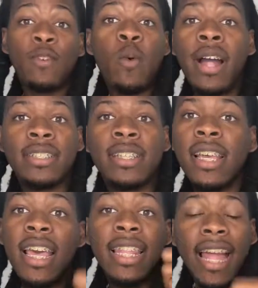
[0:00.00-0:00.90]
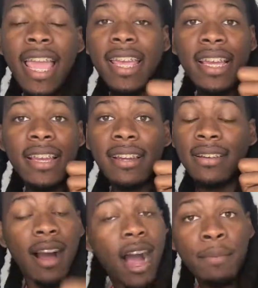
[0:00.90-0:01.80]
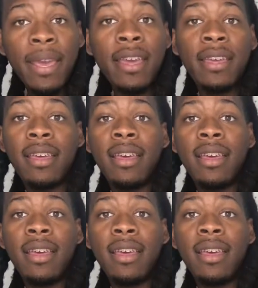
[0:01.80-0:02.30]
watching. Like, comment.